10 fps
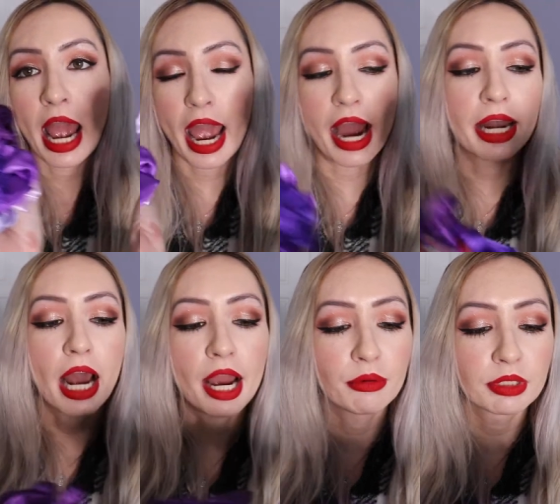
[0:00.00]
And
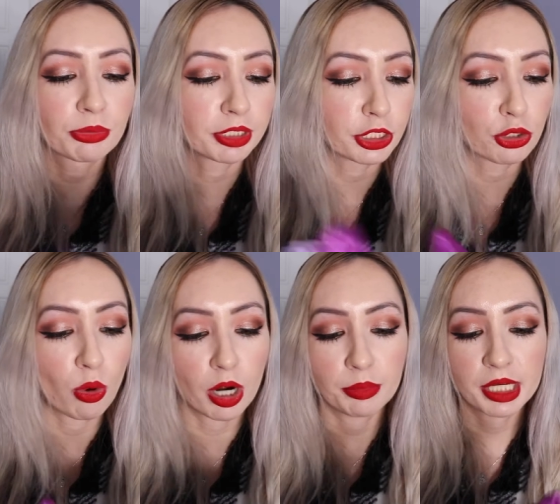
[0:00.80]
I was really
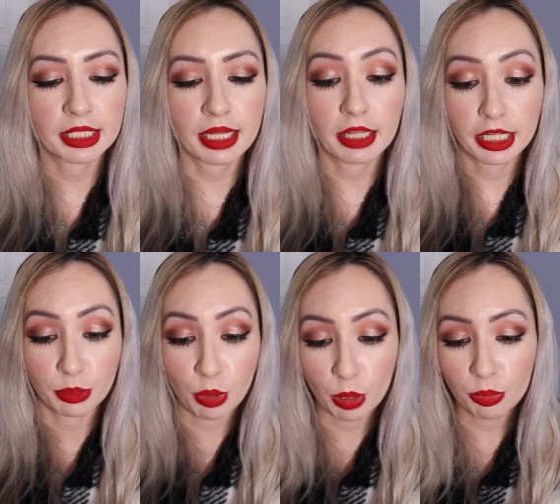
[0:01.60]
torn because I like
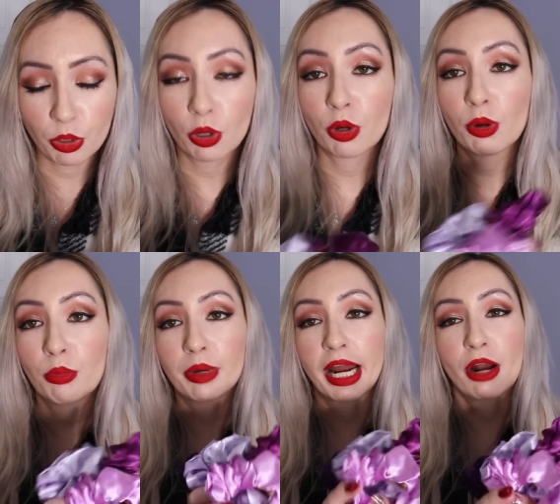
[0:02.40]
the
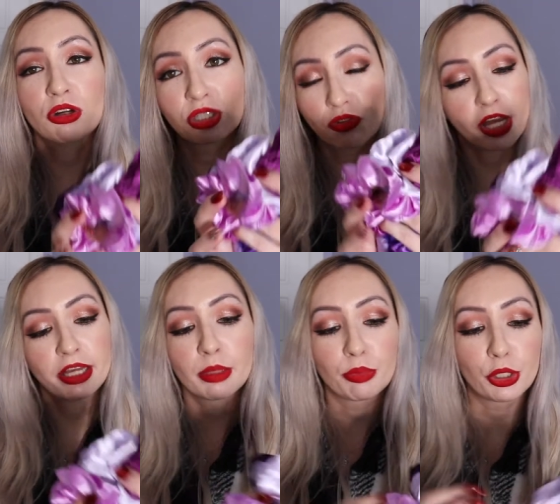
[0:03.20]
purple, but I also
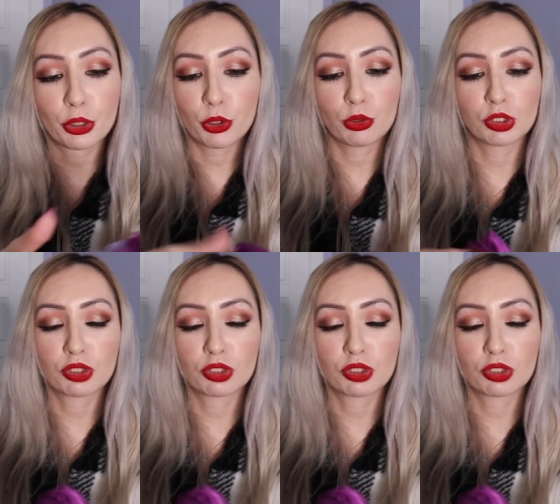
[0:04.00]
like the blue.